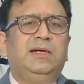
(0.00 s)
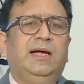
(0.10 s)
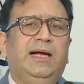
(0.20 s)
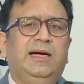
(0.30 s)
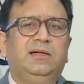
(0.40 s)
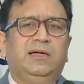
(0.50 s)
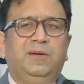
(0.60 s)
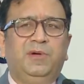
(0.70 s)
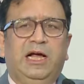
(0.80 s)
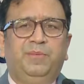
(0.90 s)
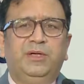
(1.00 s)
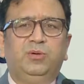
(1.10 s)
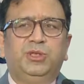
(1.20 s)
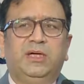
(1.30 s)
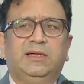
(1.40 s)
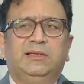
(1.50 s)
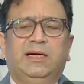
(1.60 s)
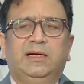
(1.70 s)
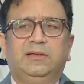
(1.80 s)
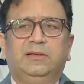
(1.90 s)
and I'm happy to share
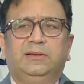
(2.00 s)
that